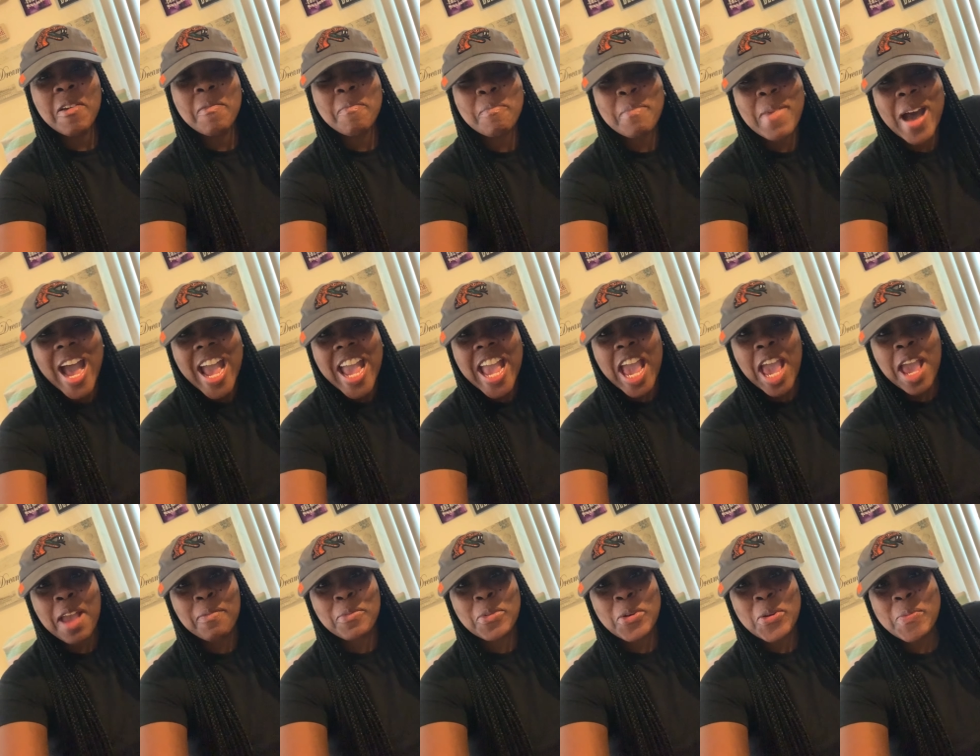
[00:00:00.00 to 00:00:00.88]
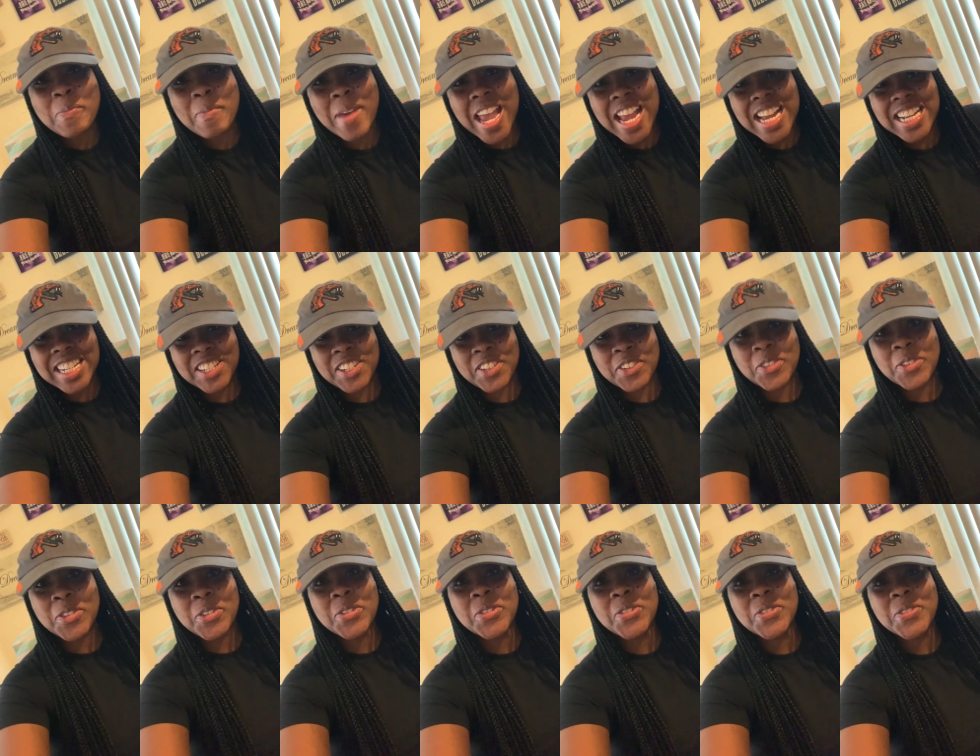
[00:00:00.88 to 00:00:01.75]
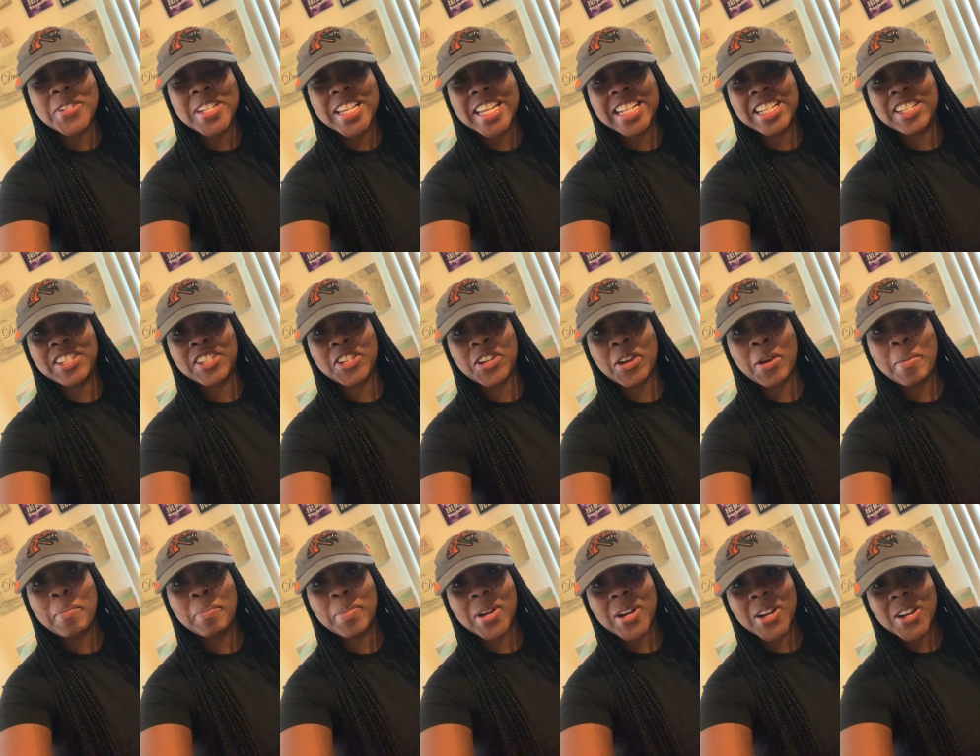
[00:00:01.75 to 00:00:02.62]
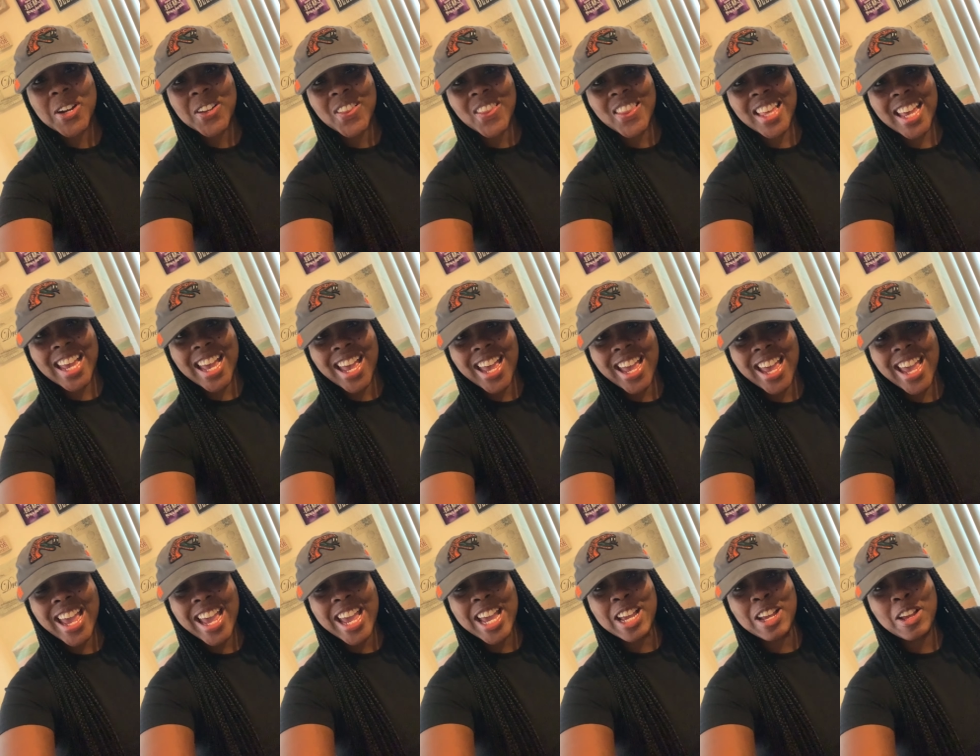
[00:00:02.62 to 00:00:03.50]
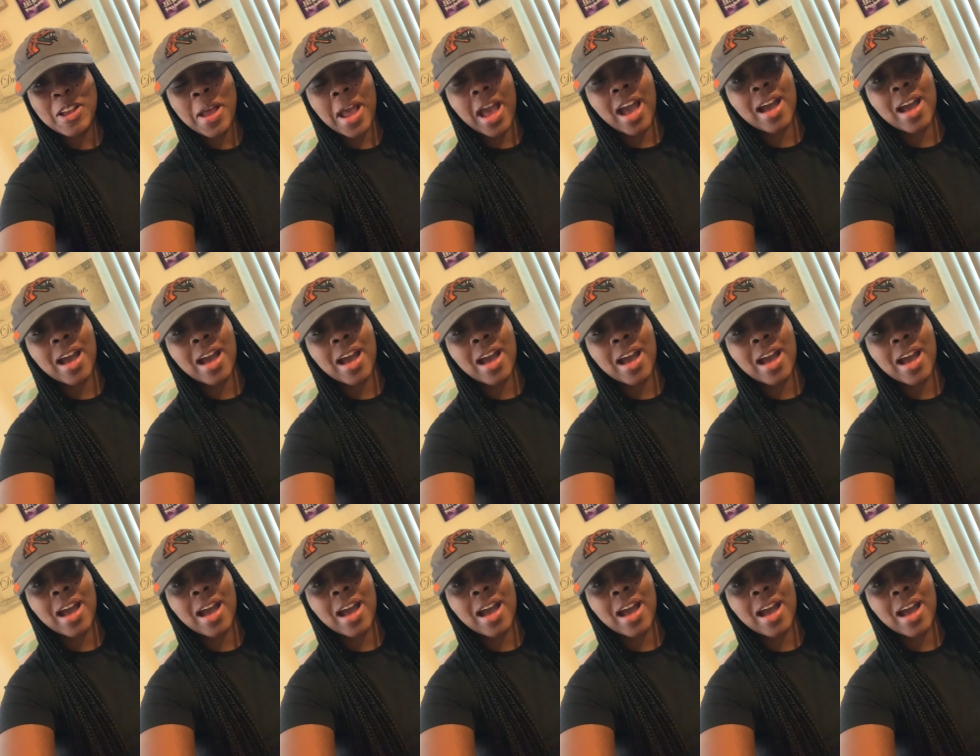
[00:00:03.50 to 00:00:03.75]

my April, May, June. It's your birthday.